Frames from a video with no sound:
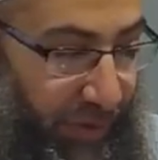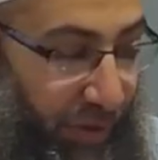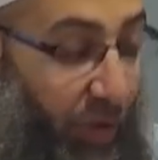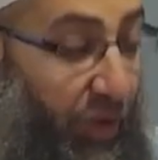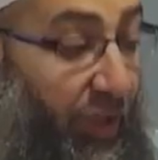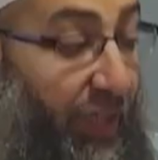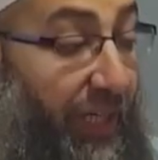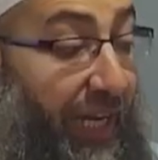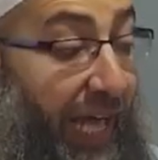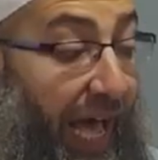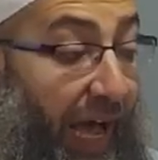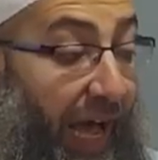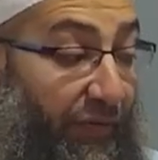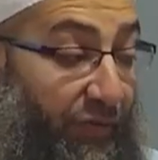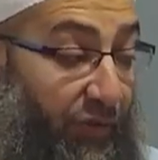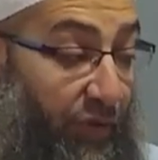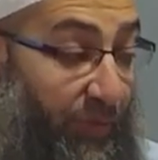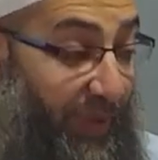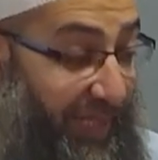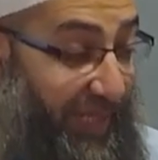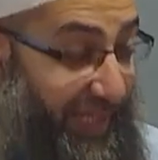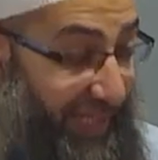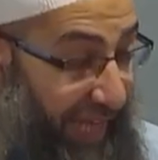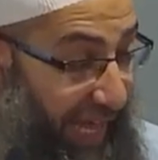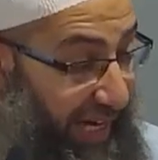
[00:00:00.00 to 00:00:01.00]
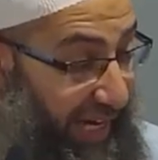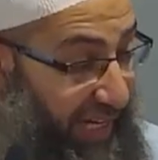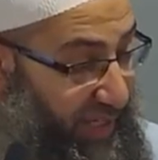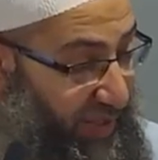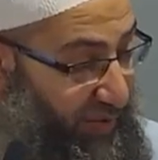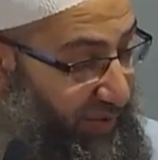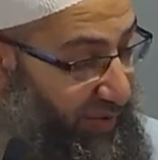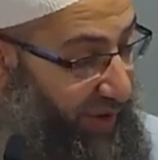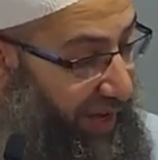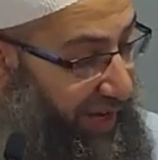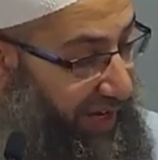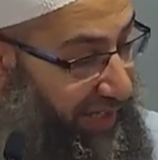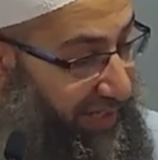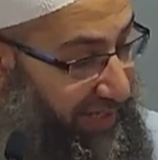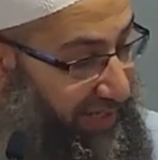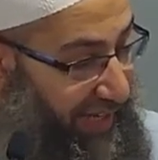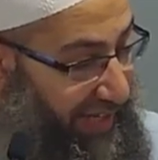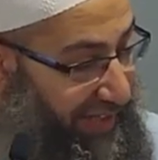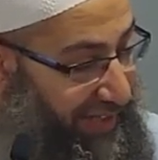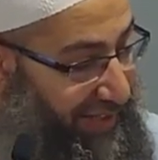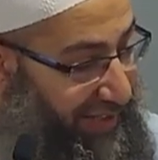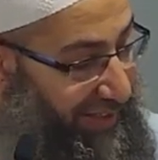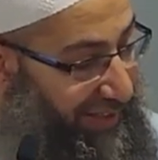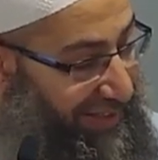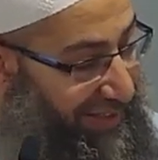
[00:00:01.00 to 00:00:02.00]
You're going to have to be satisfied and
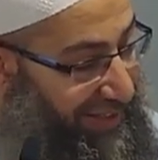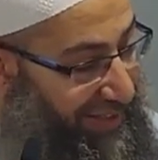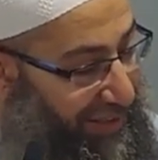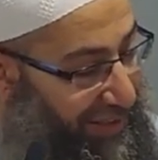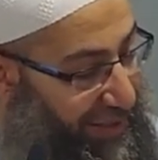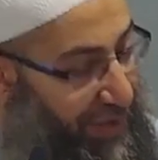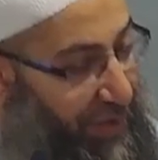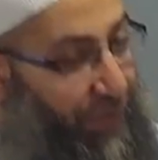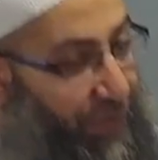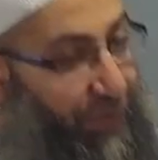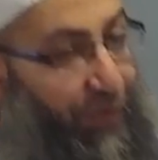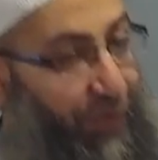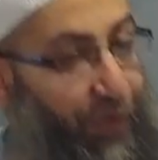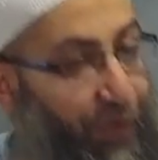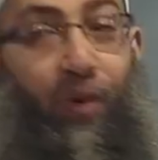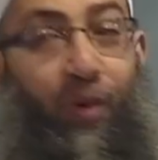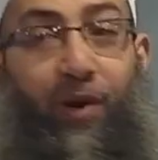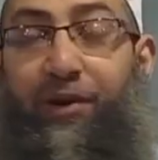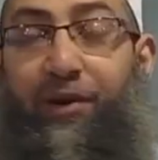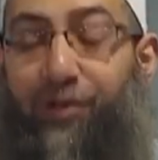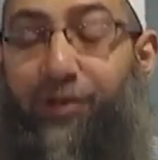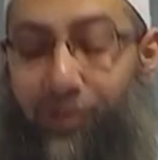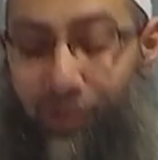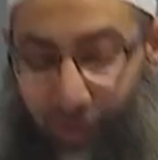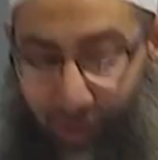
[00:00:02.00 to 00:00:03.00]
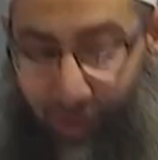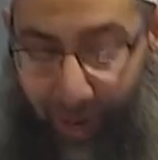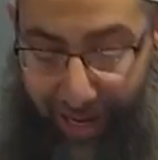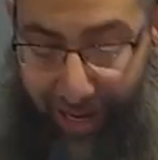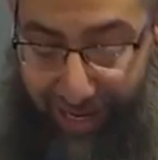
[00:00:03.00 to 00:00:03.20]
settle for one or two